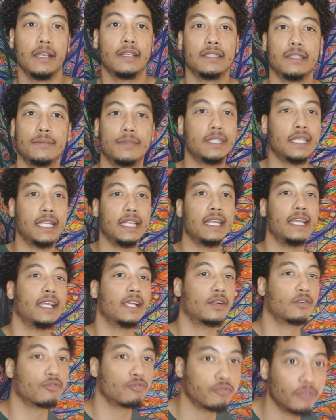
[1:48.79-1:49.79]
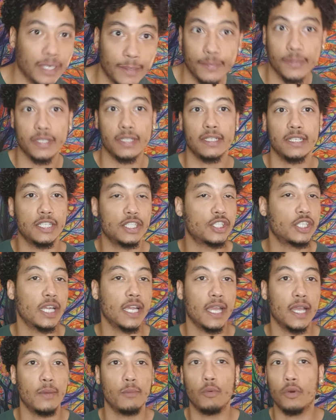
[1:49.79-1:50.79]
because I'm sitting here gripped to the
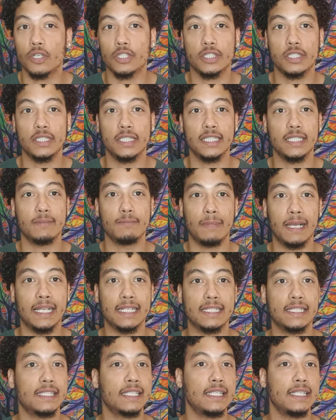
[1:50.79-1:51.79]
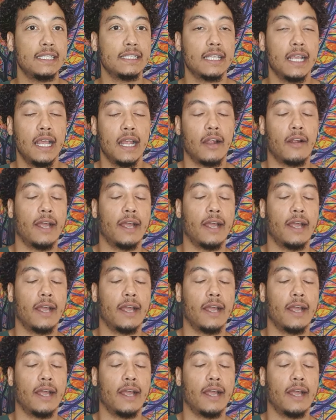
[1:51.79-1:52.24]
chair watching these mad scenes.